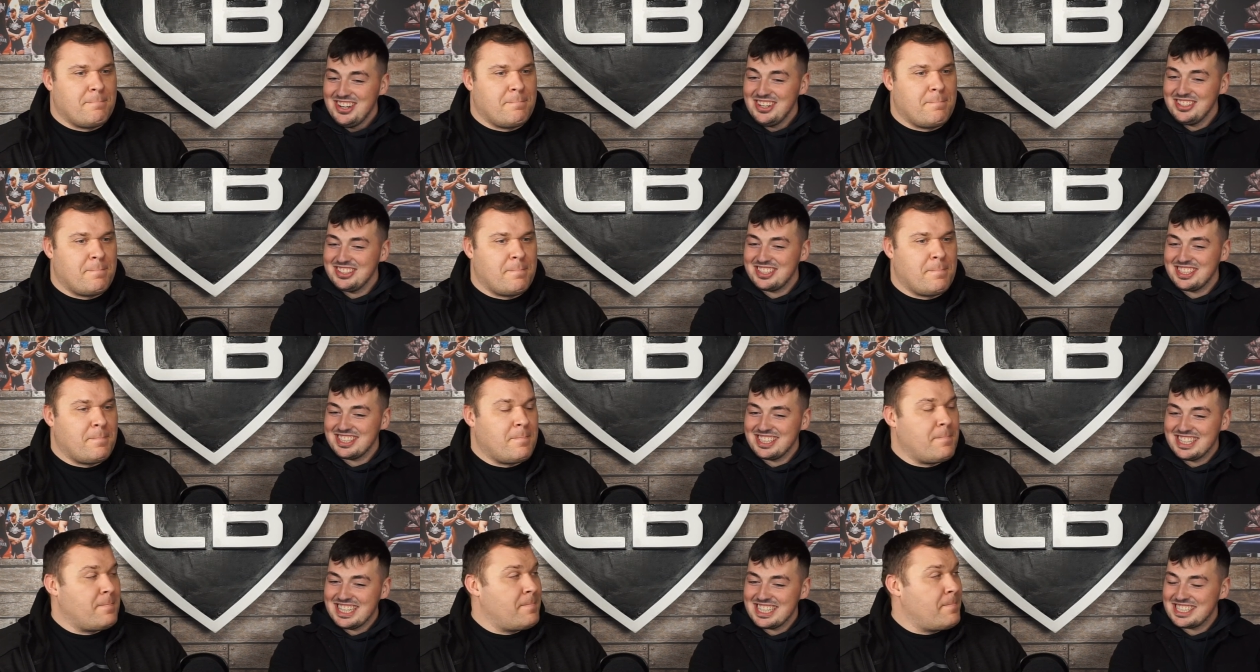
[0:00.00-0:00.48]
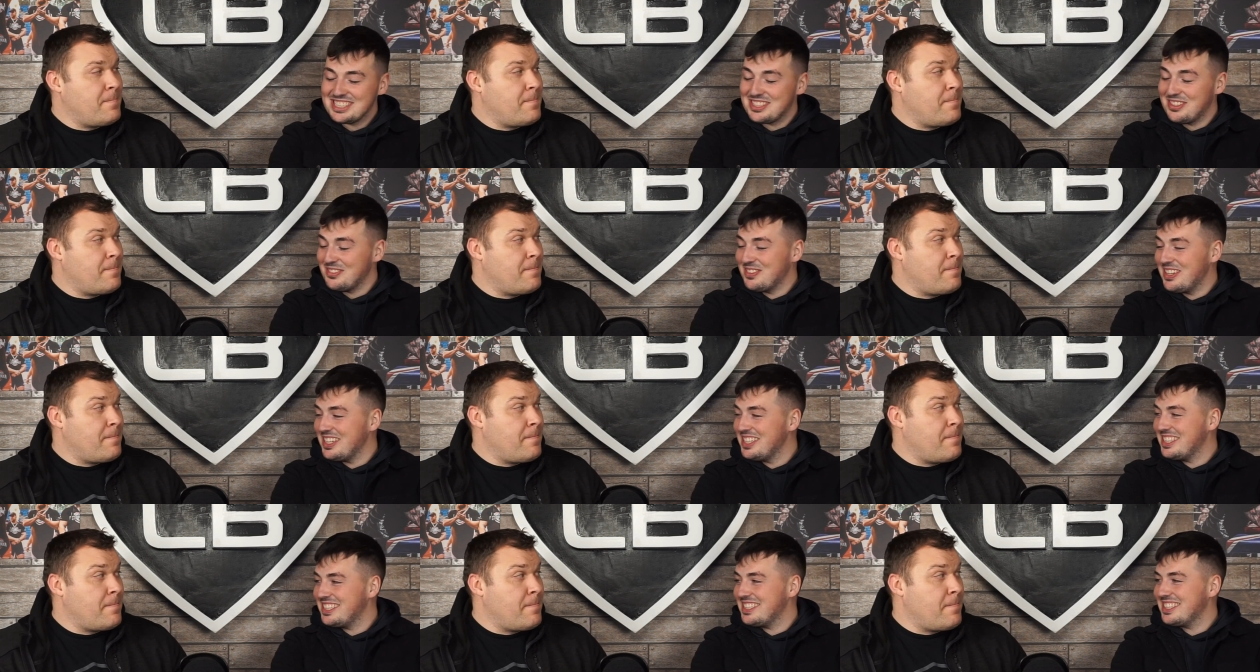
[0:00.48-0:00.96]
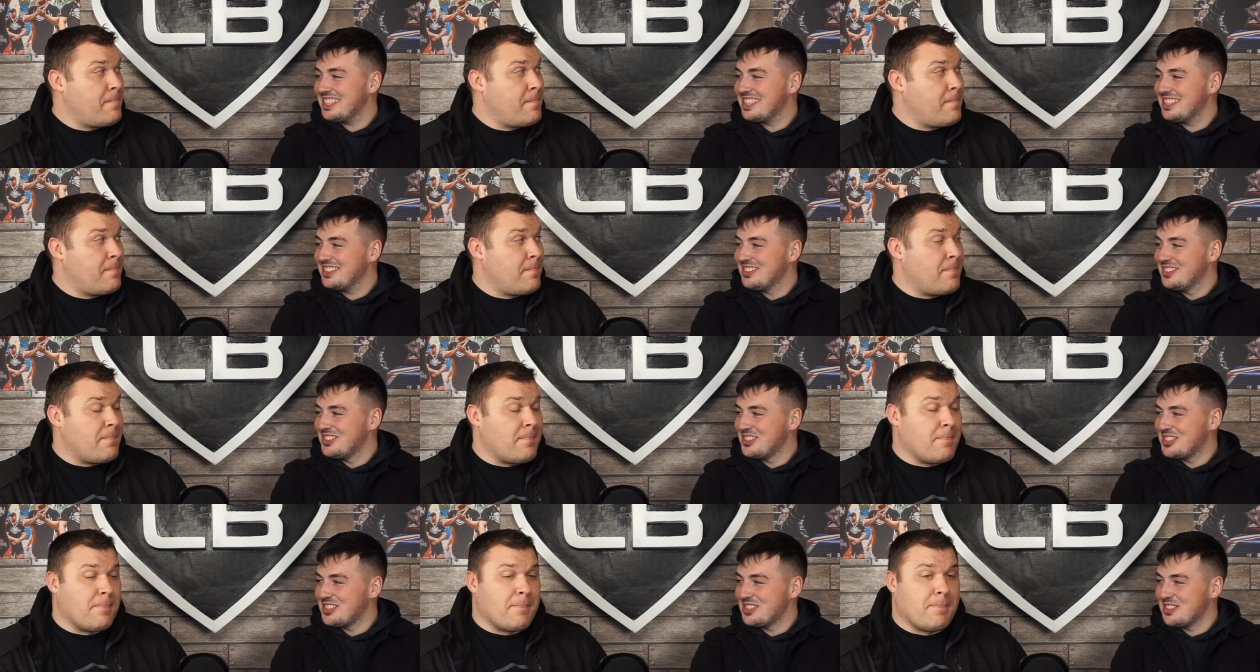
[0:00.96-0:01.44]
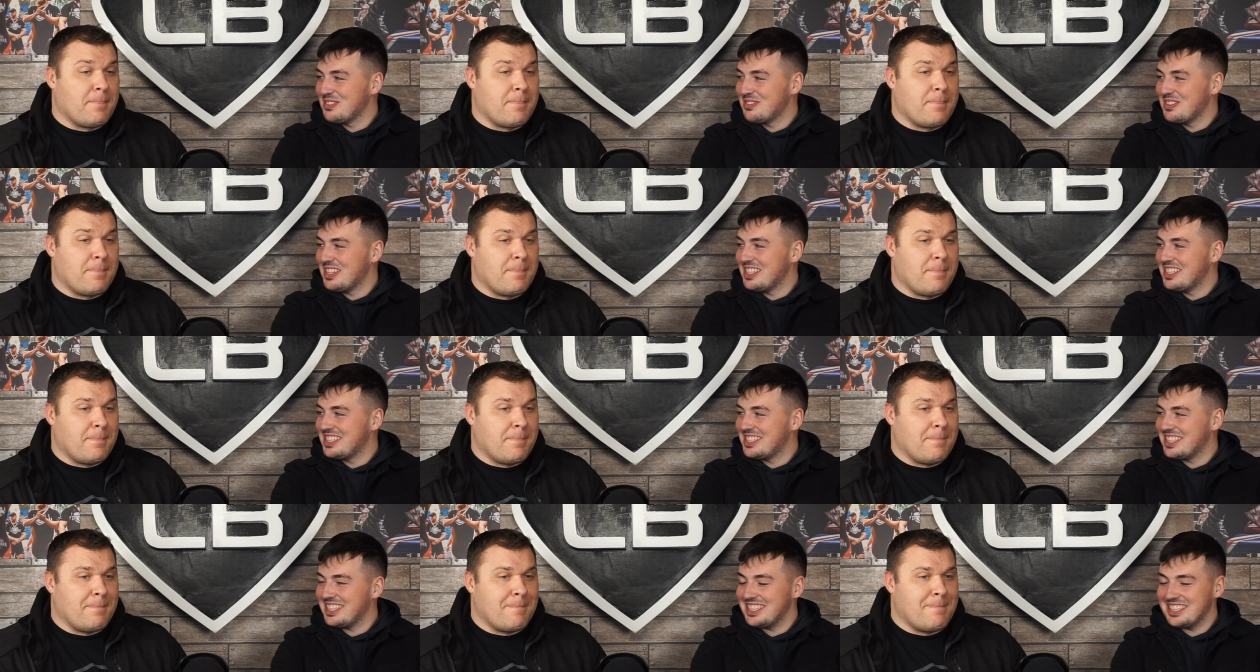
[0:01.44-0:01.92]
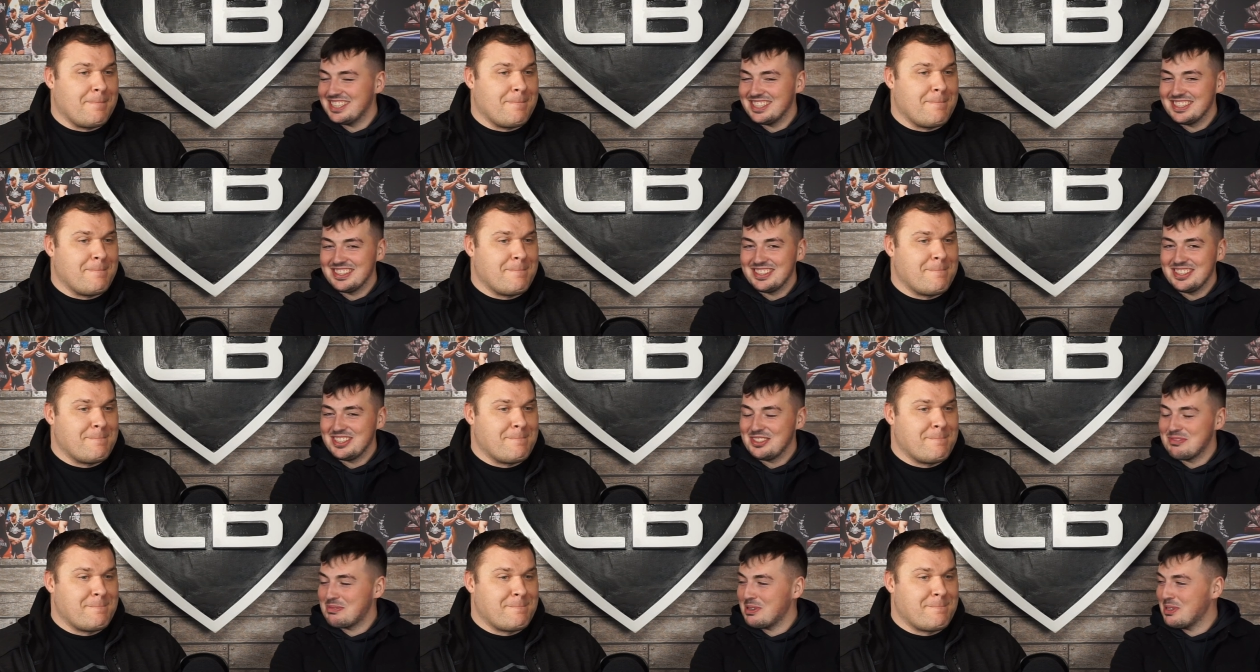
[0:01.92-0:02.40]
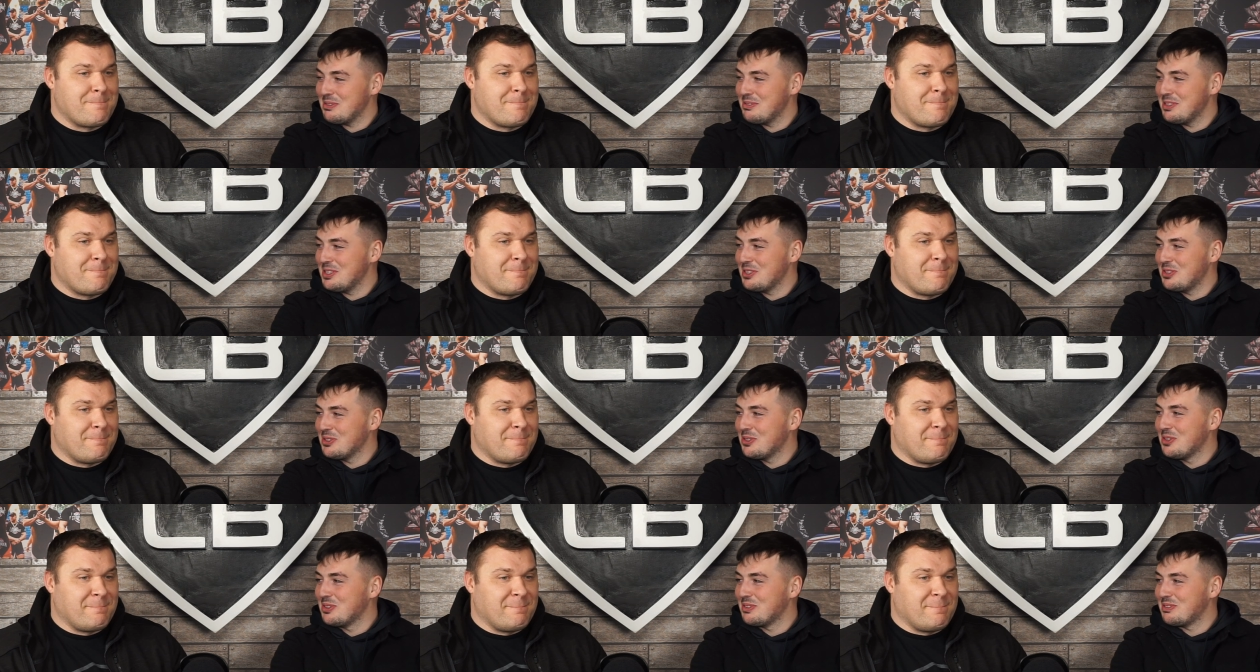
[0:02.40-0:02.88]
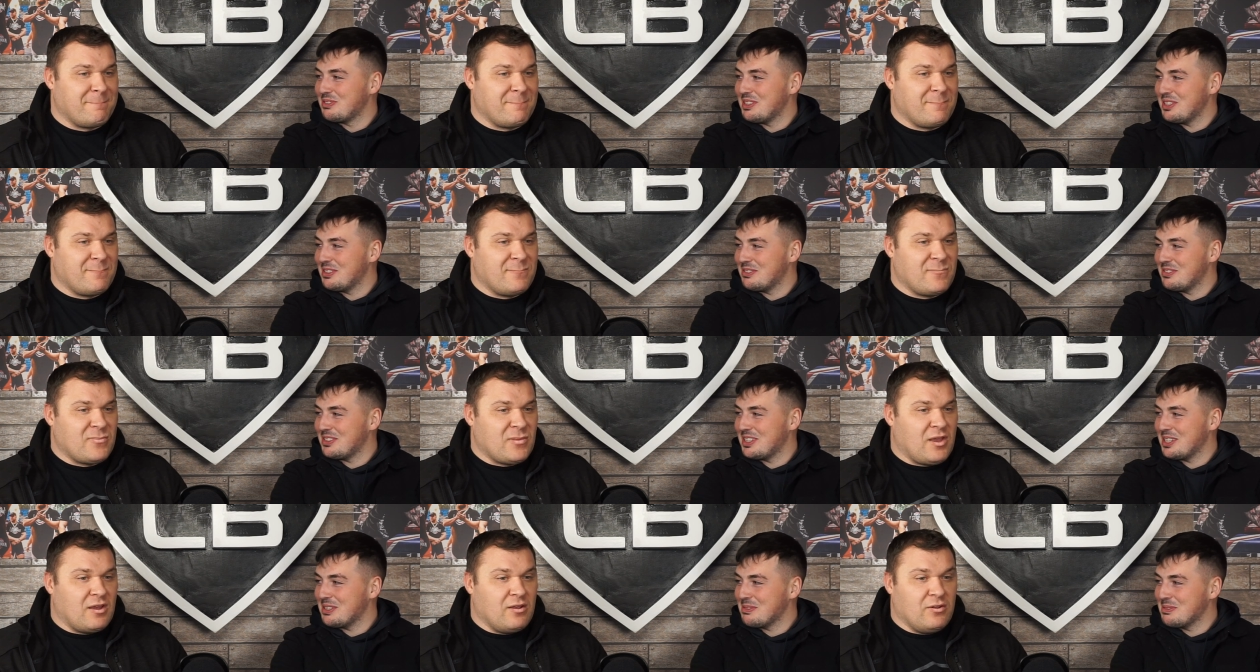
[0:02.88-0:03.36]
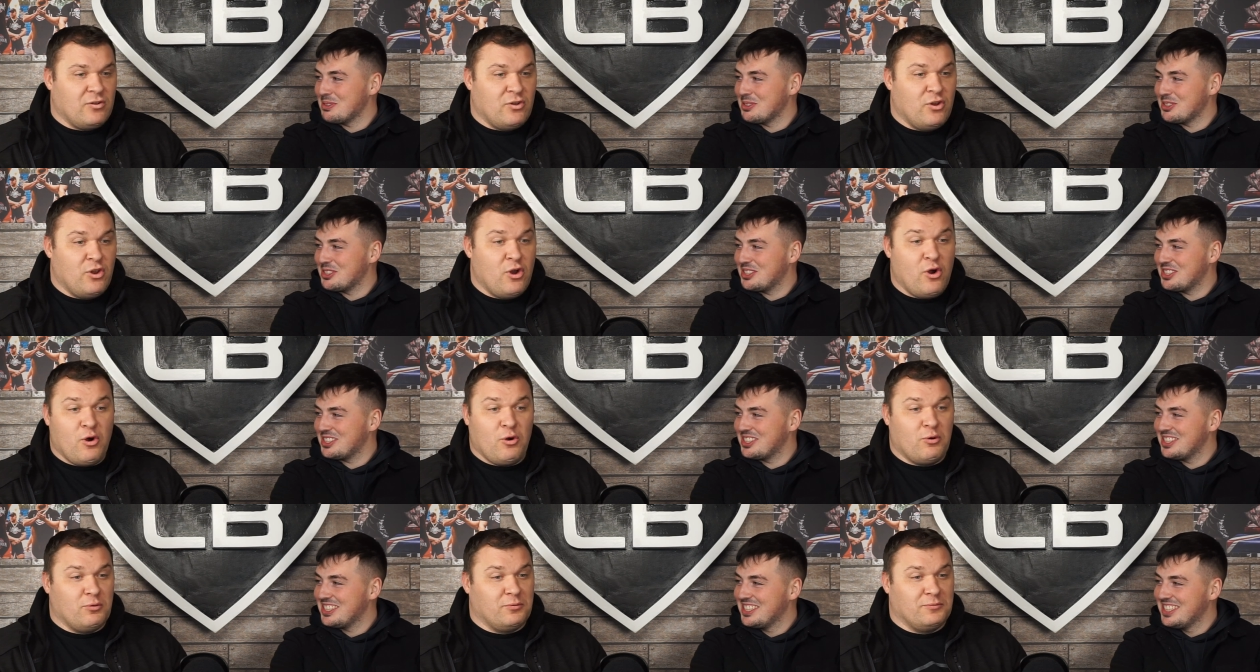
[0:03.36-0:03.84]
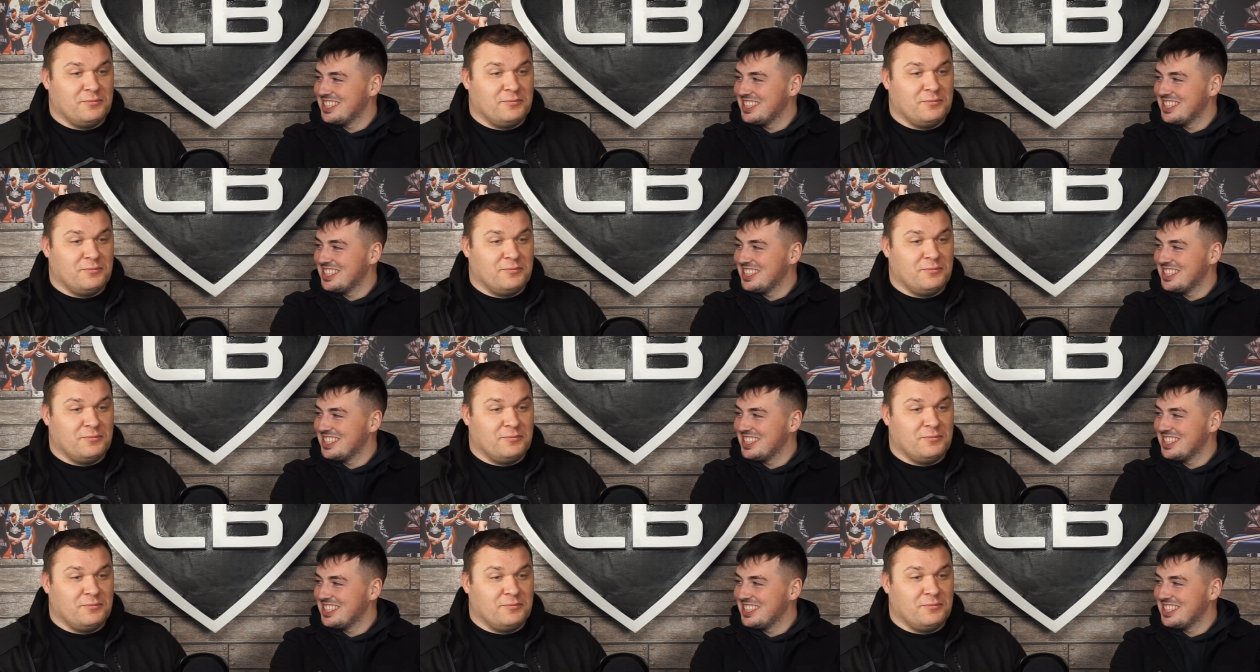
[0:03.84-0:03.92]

Speaker 1: on to the next event which is an event that you probably don't favor that much no